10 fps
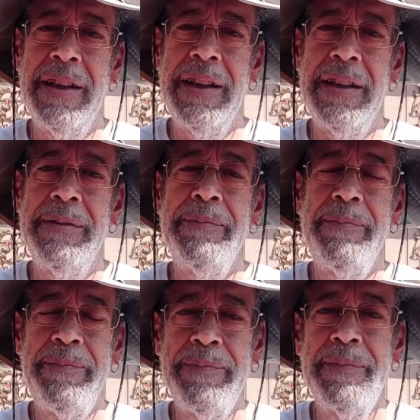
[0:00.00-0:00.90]
uh,
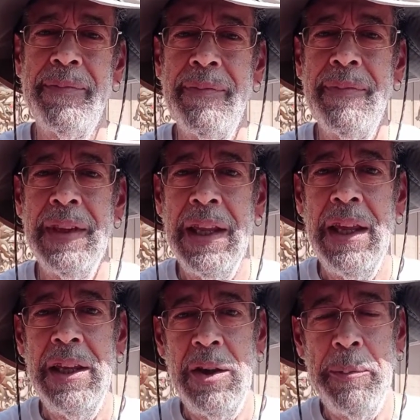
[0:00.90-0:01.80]

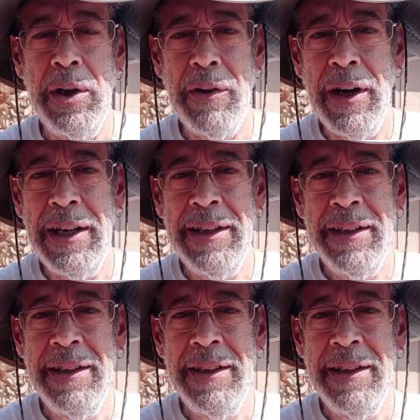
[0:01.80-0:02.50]
you'll be all right.